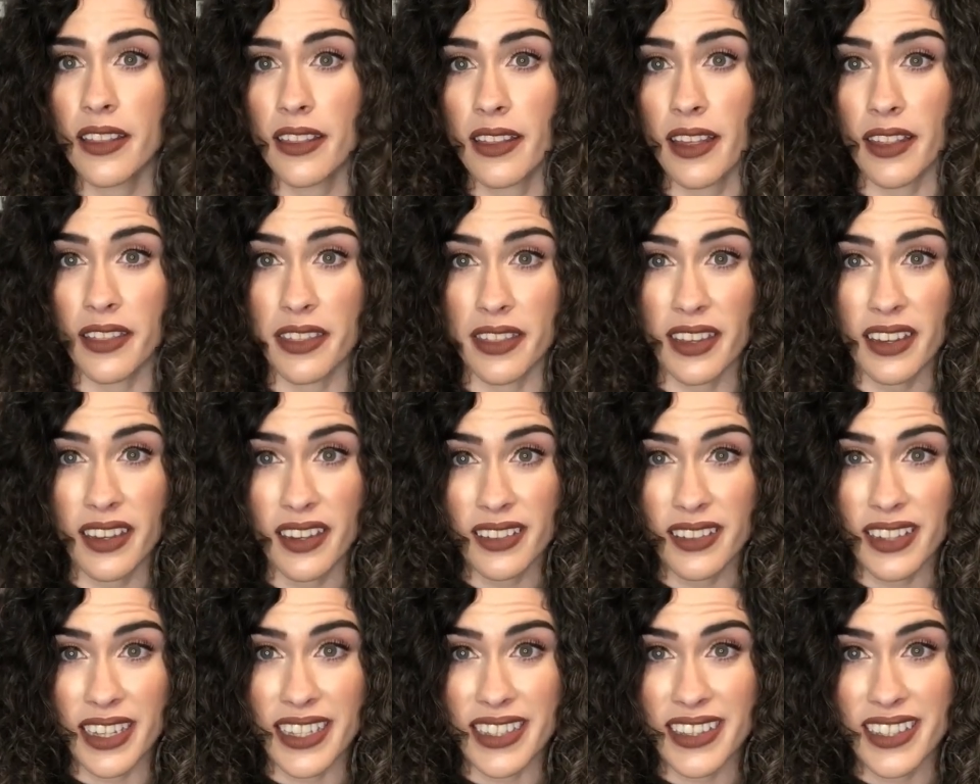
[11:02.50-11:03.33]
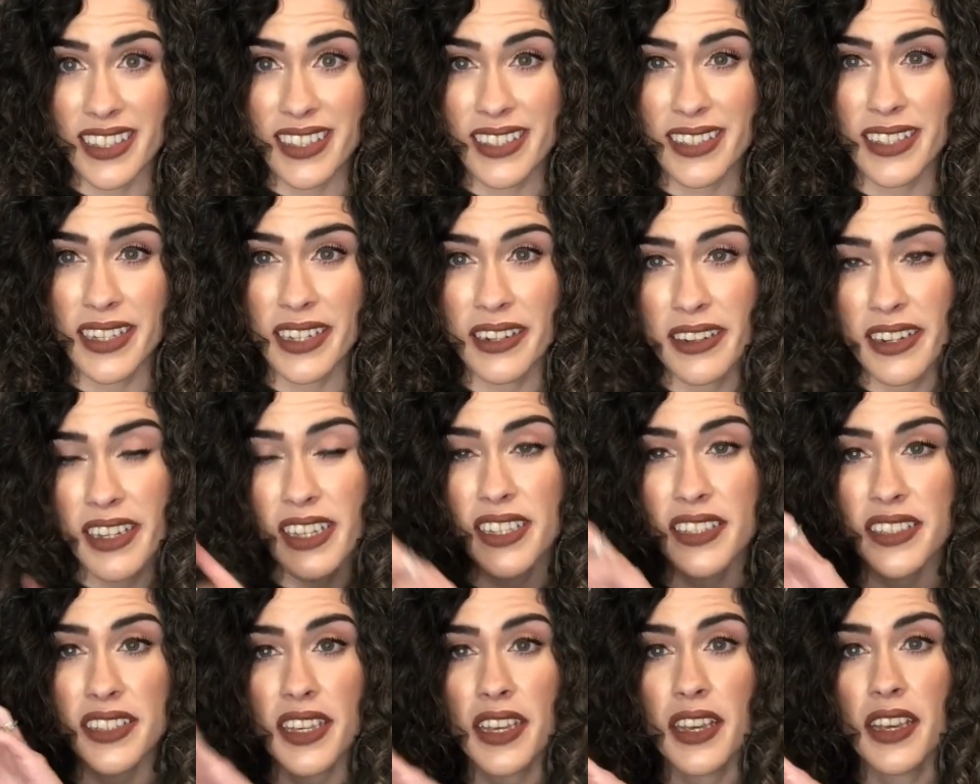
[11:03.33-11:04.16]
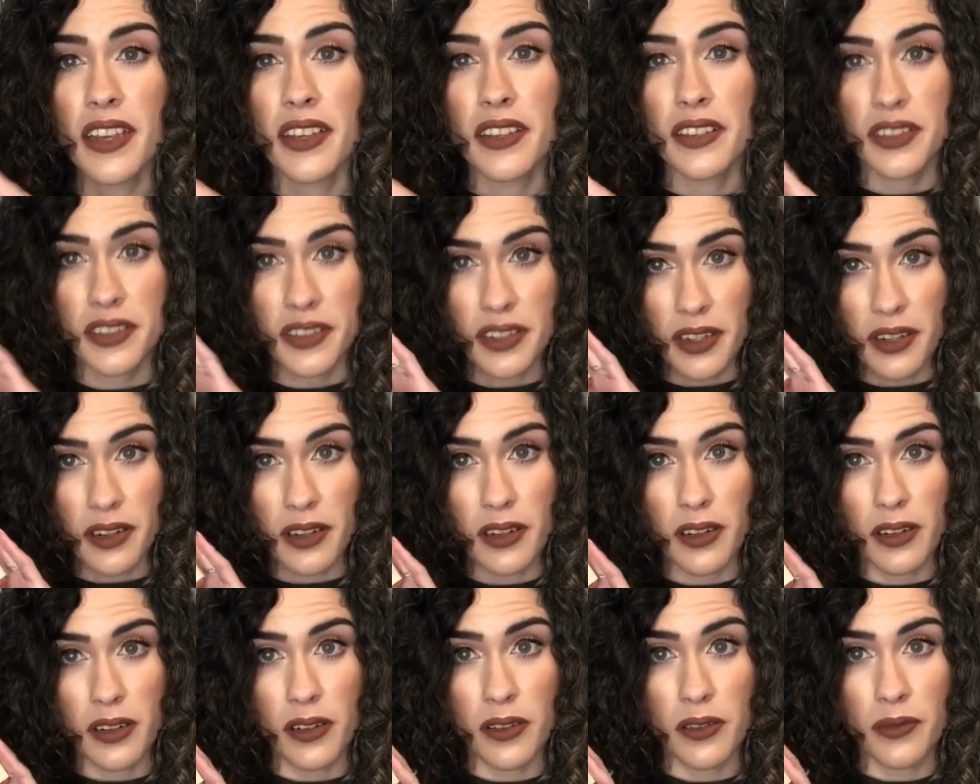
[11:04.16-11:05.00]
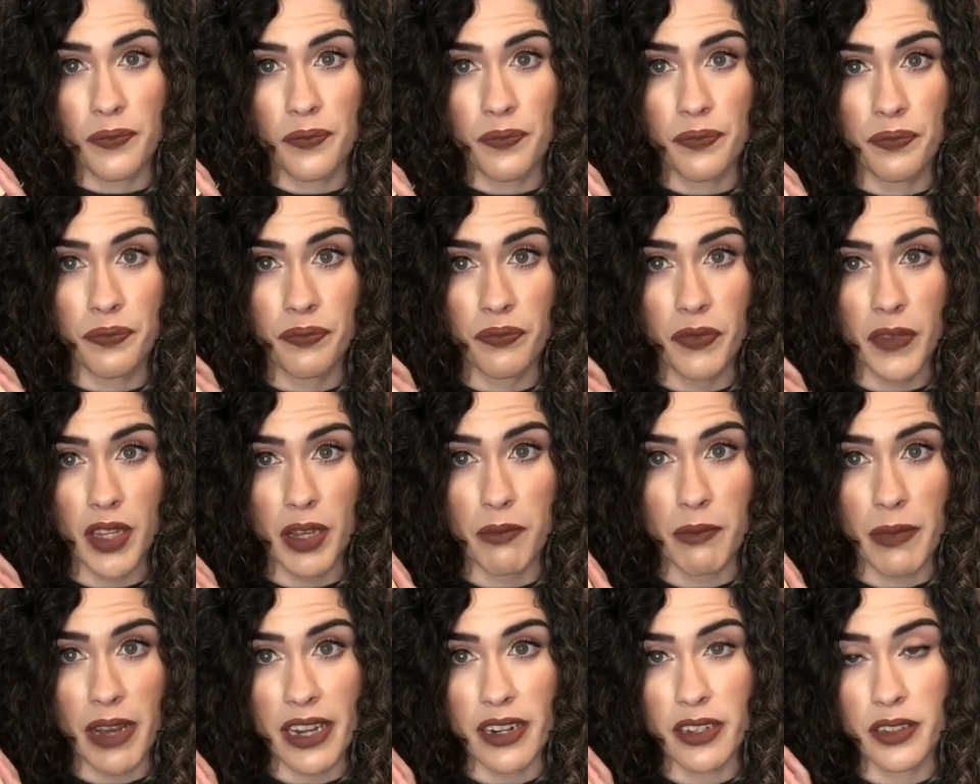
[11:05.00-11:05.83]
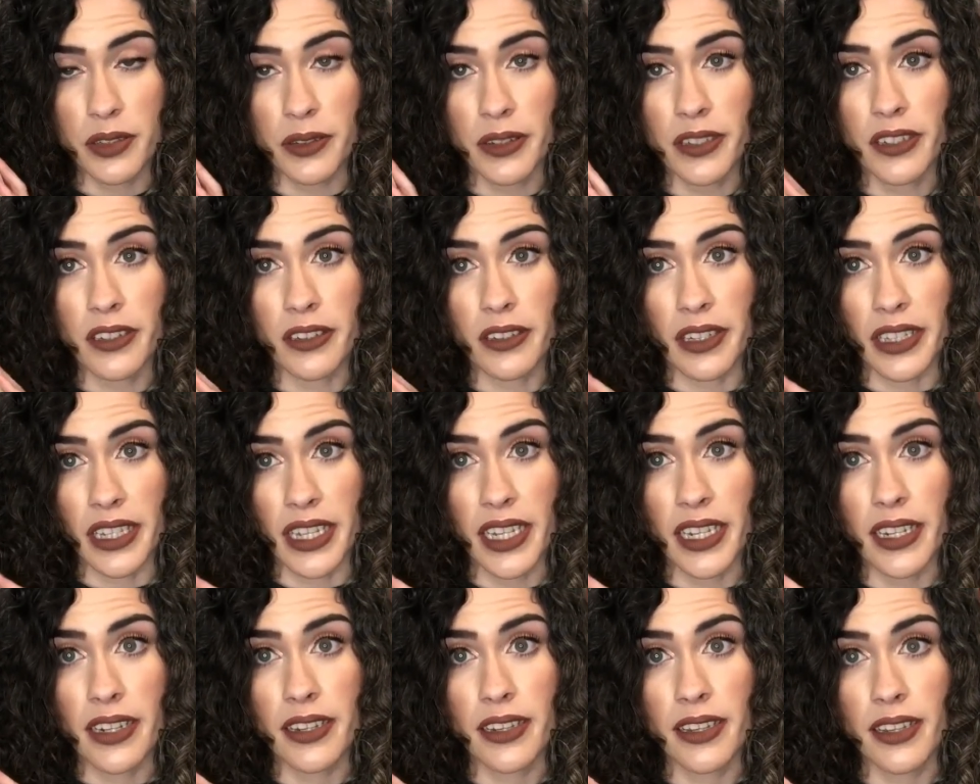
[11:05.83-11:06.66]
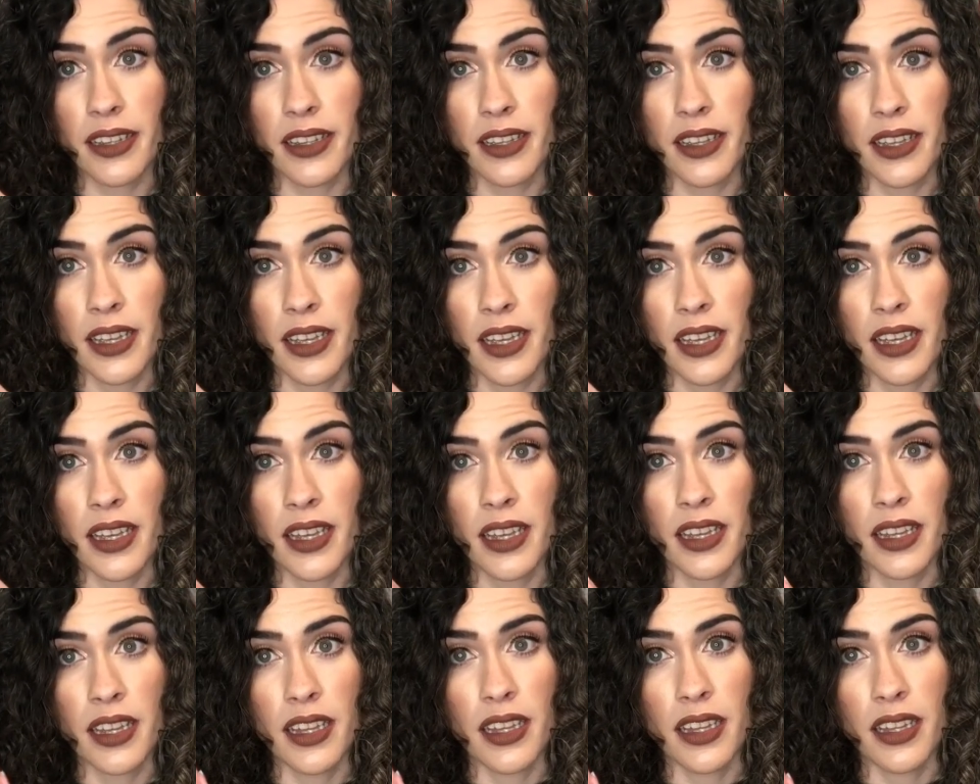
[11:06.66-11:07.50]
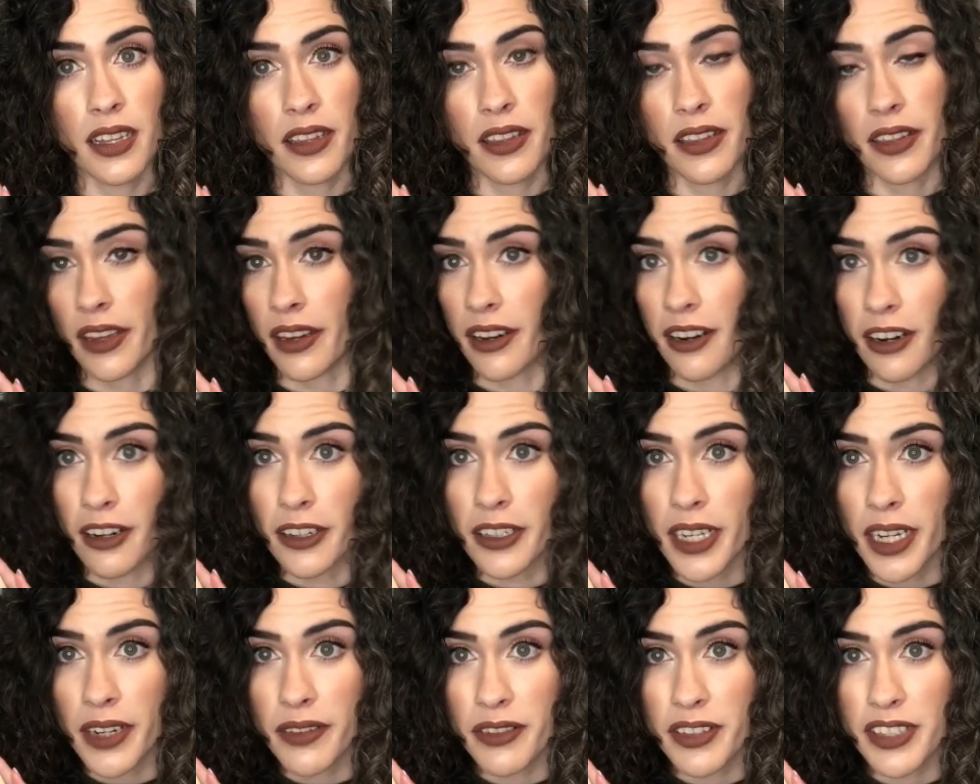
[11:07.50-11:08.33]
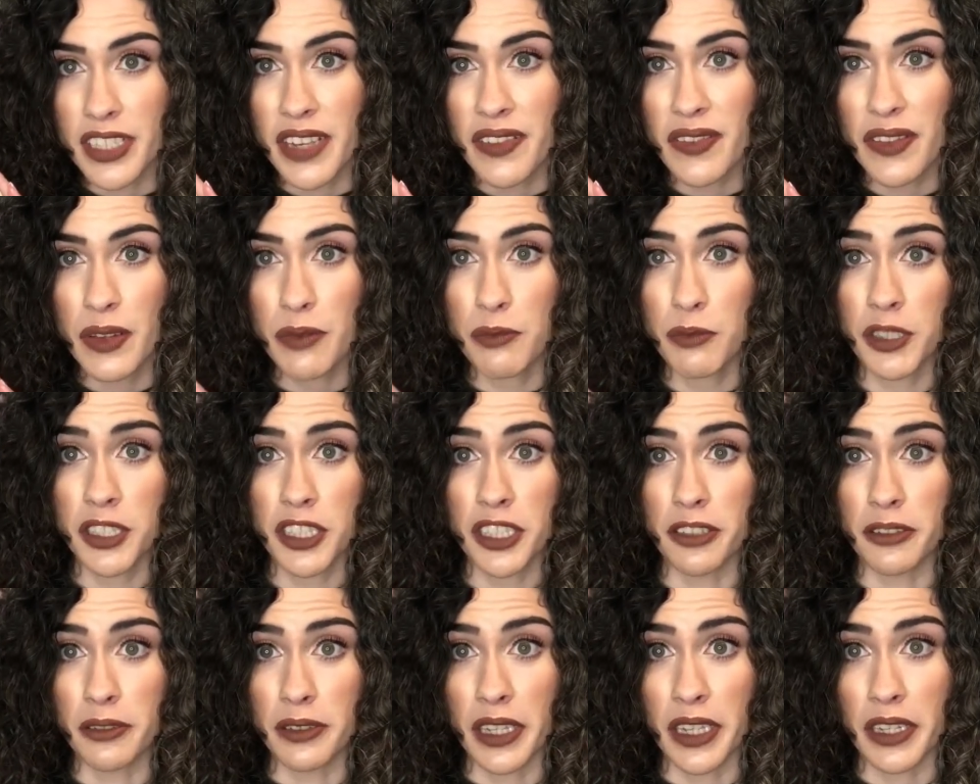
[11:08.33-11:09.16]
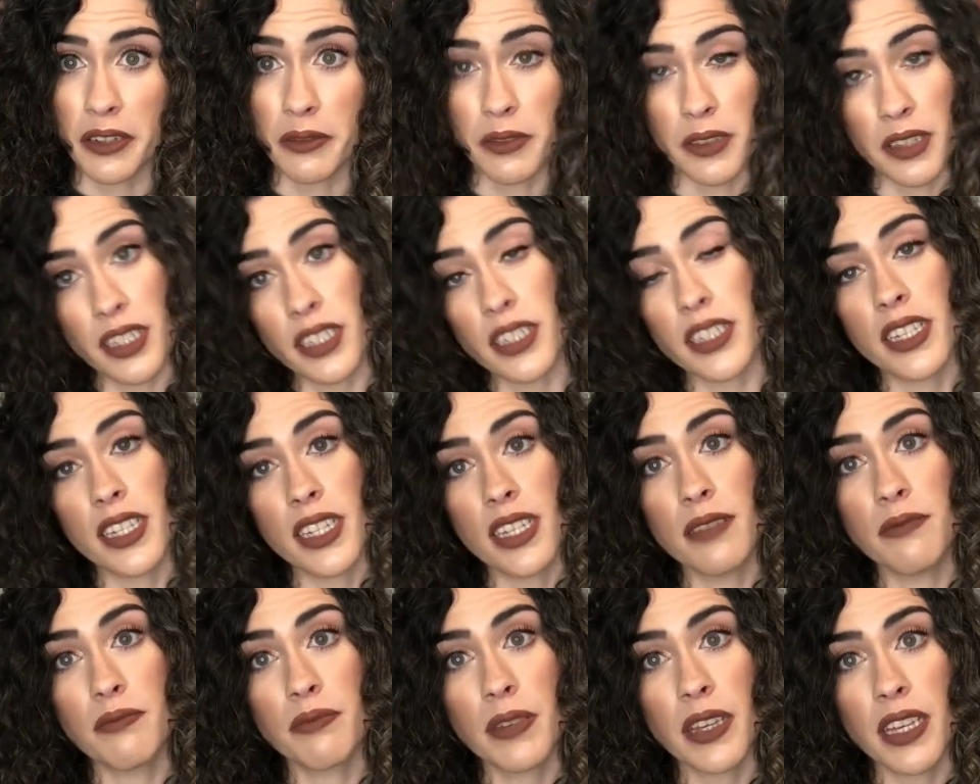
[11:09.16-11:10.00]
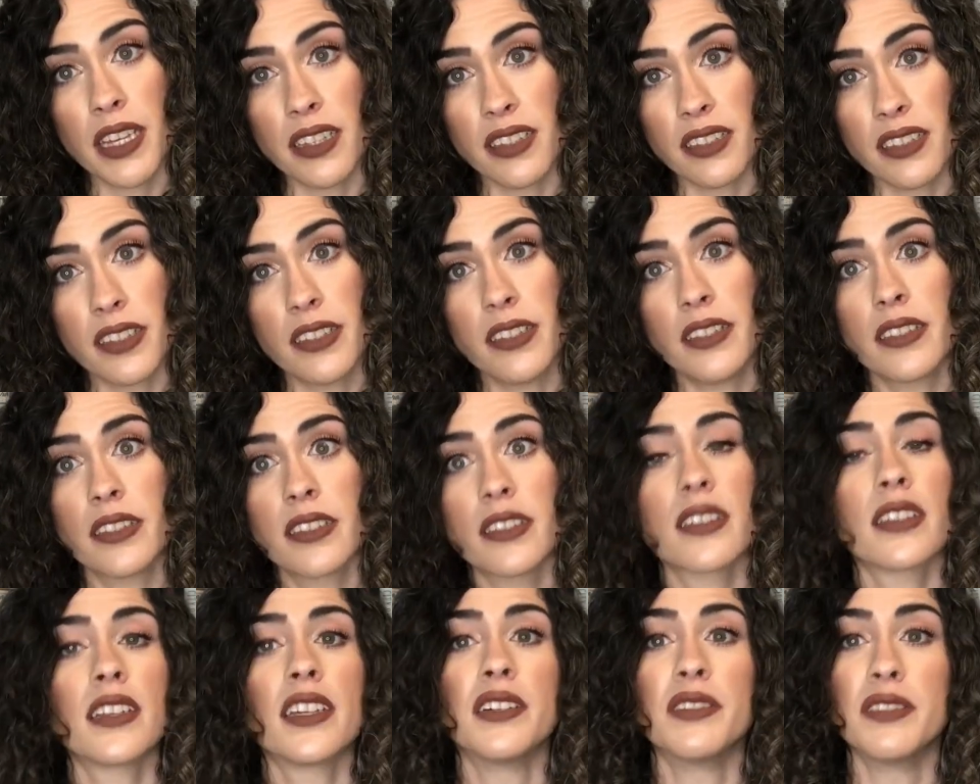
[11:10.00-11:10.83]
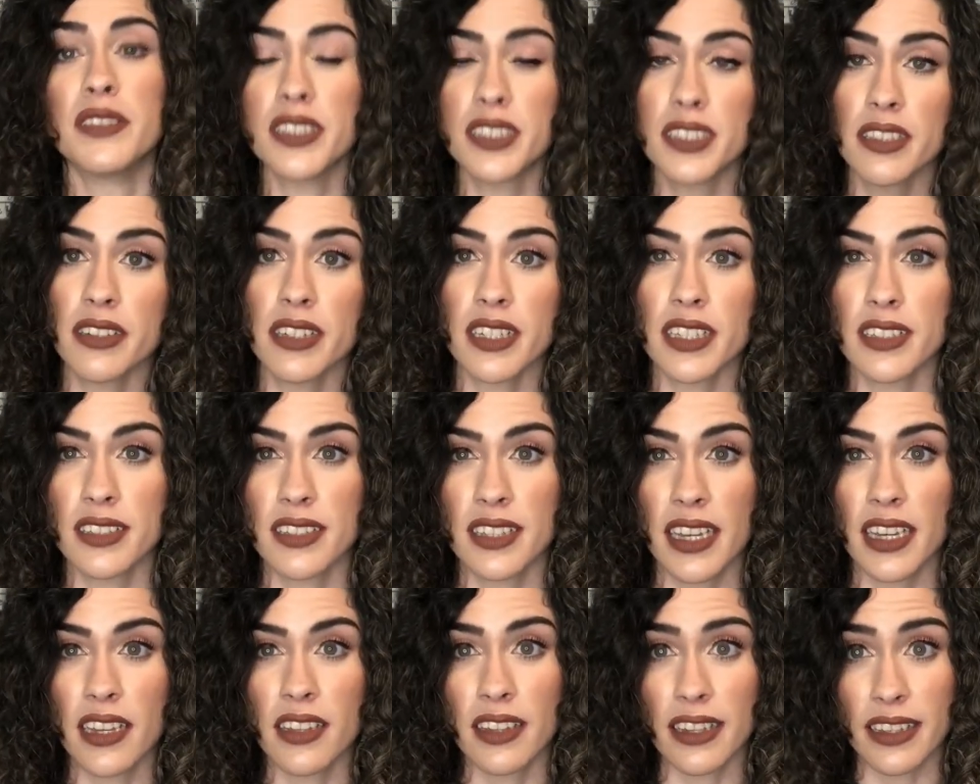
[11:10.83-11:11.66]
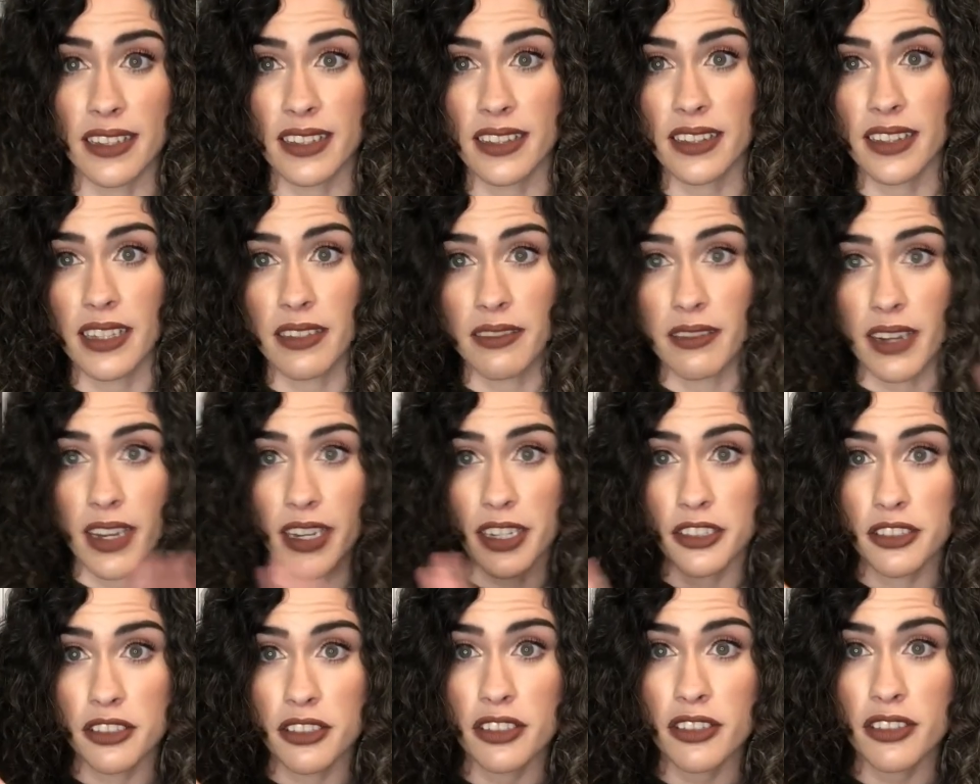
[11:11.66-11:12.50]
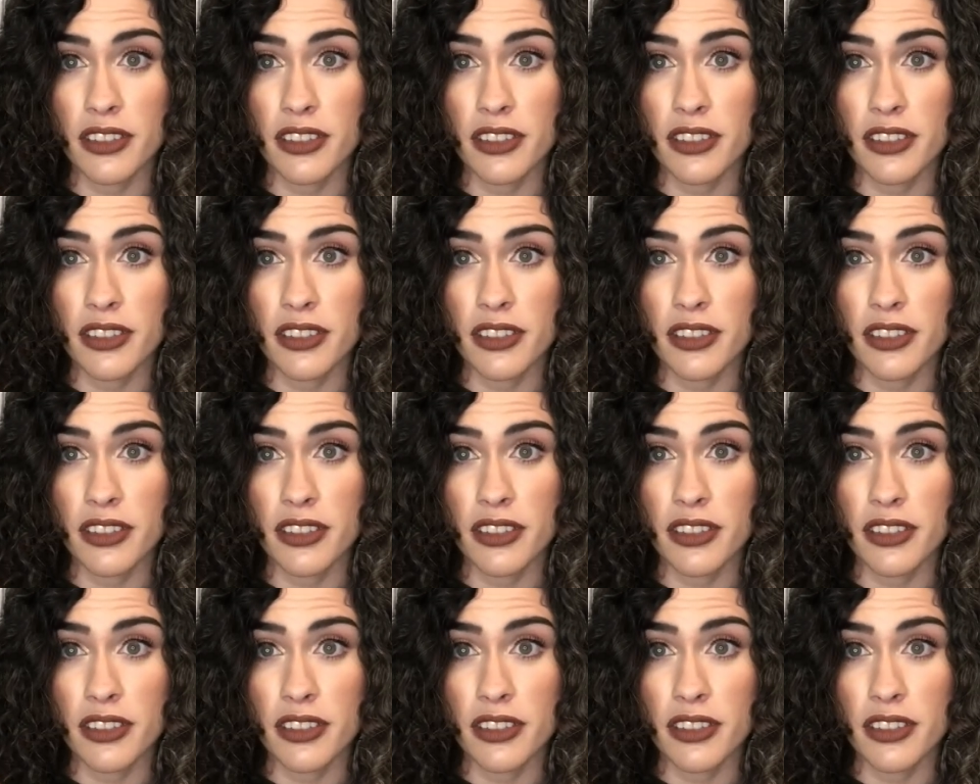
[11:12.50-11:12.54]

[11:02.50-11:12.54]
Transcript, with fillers: I think I'll like this series. So might as well get the hardcovers of them when they are like really cheap and since it was during a sale like they were extra